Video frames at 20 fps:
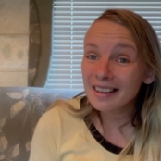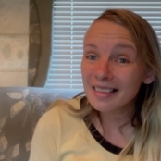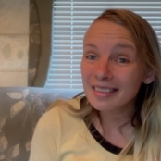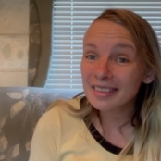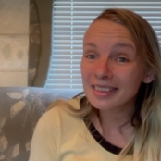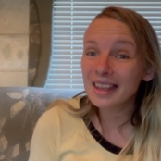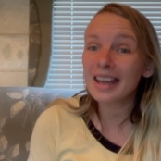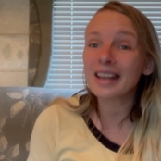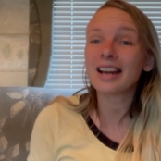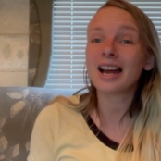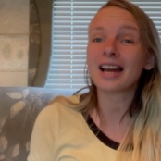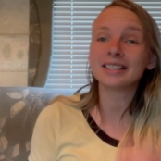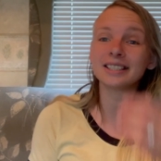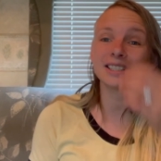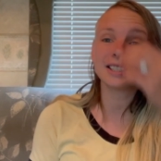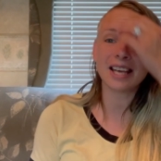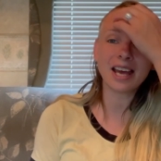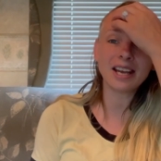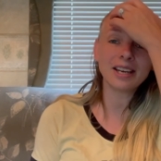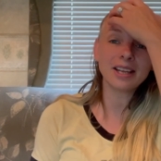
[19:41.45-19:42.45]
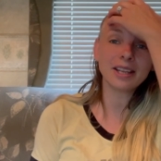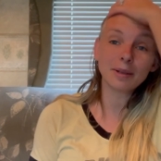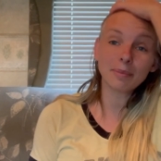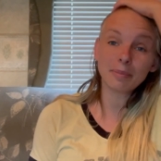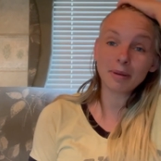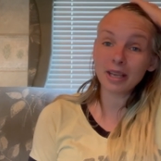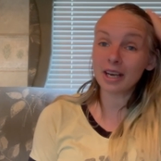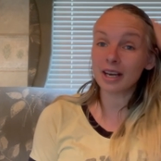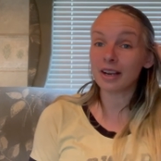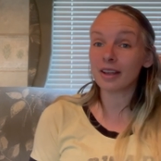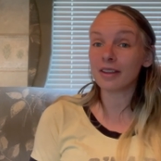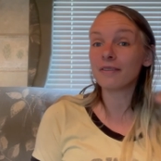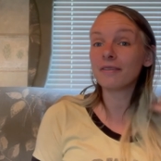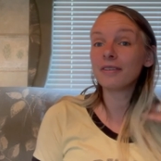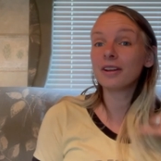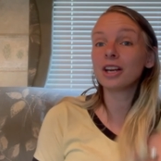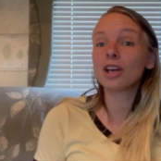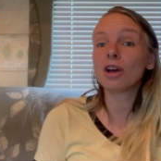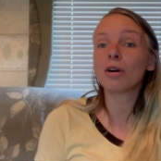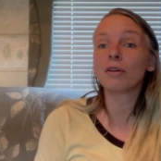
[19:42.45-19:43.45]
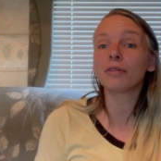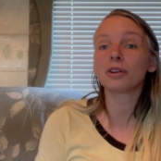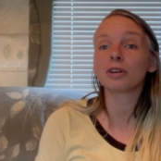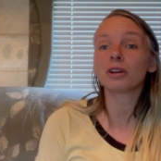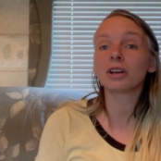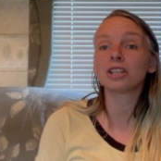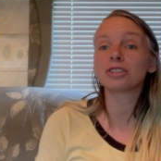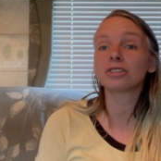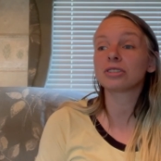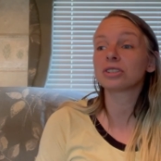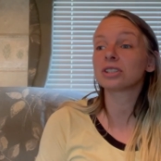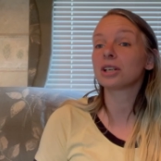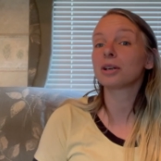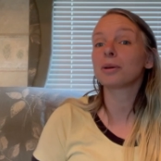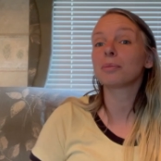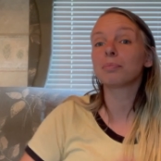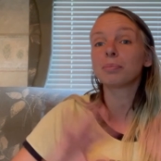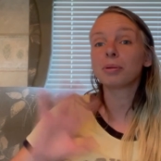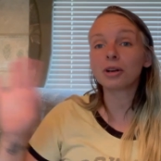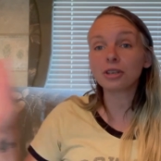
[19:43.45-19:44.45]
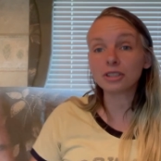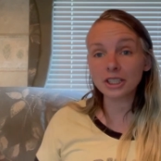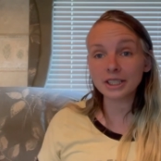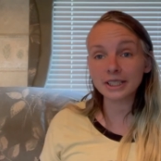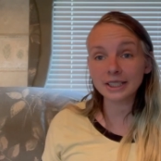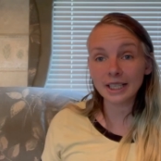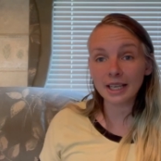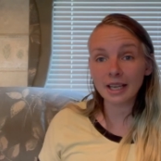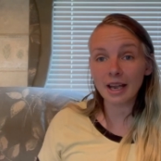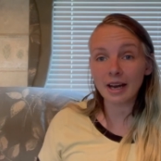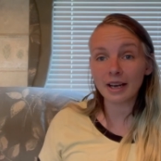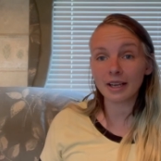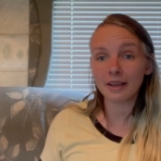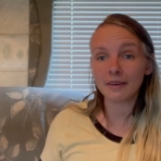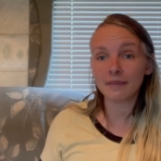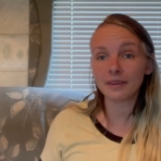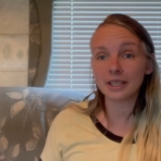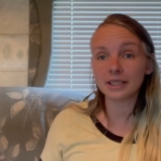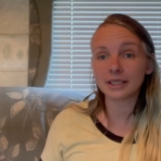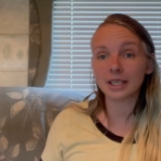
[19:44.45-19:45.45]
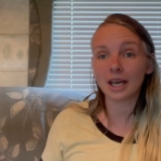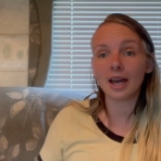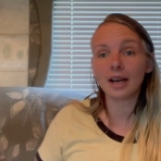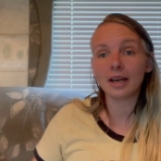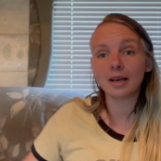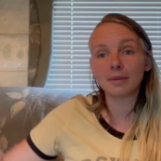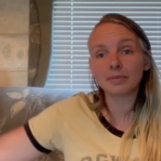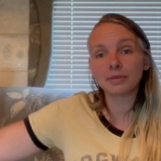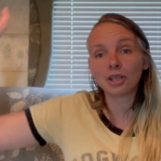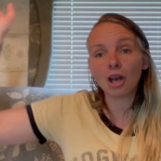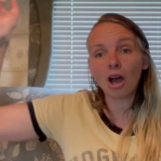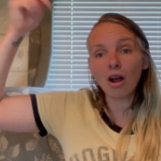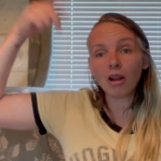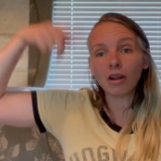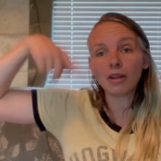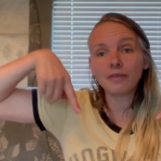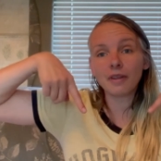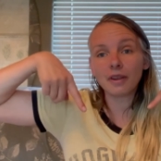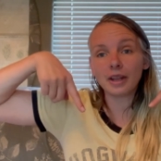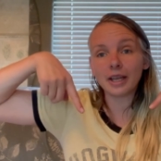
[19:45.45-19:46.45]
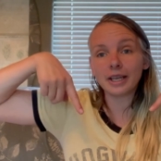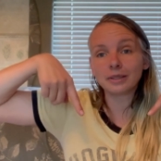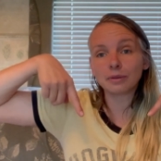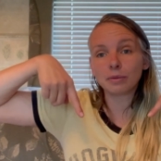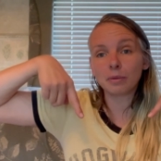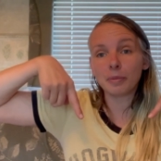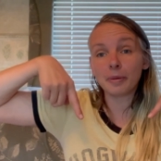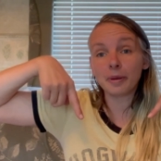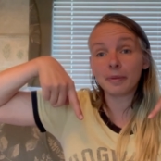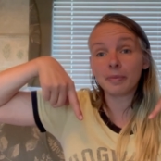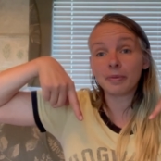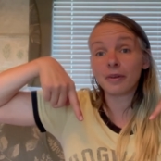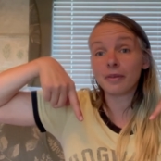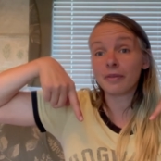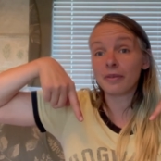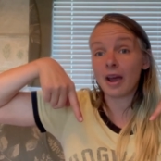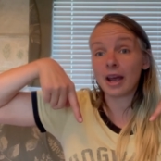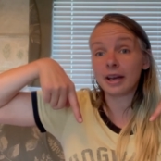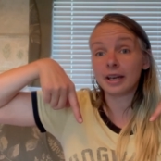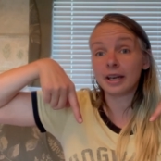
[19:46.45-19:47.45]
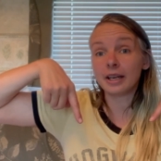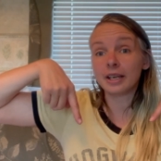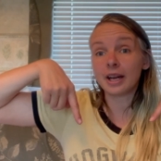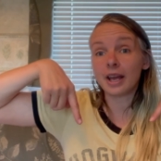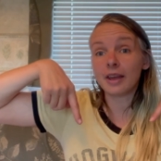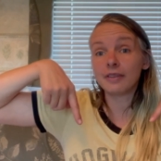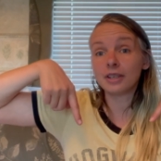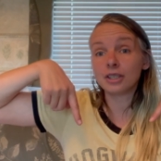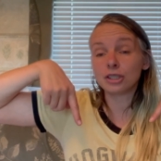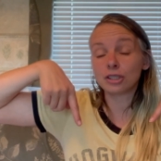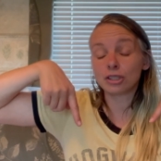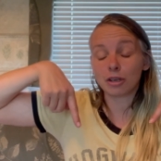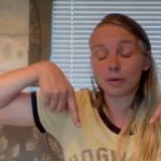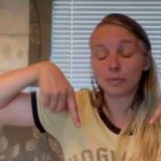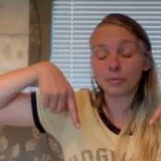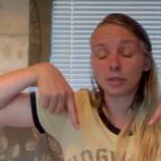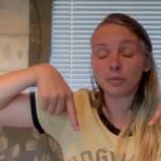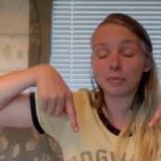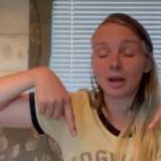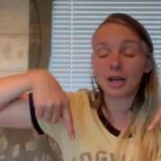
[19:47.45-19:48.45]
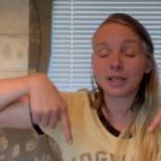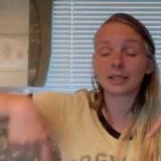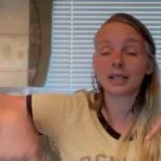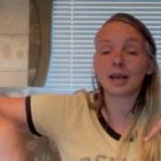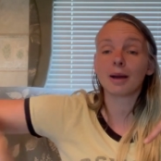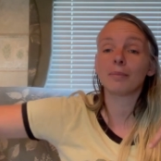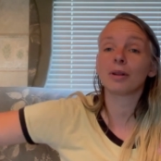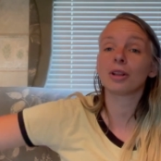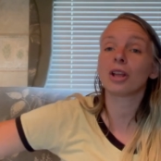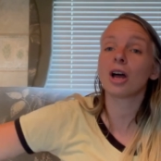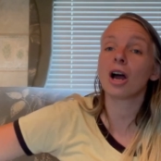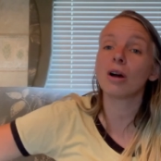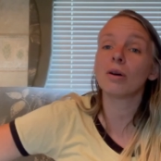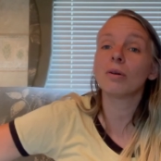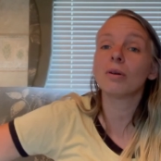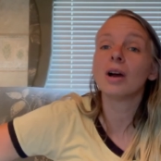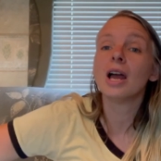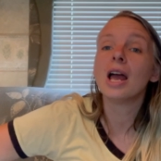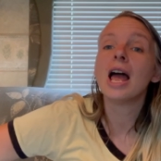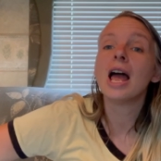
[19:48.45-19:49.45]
Like I said in the beginning of the video, if you're interested in purchasing any of these items, all of the links will be provided in the description box down below.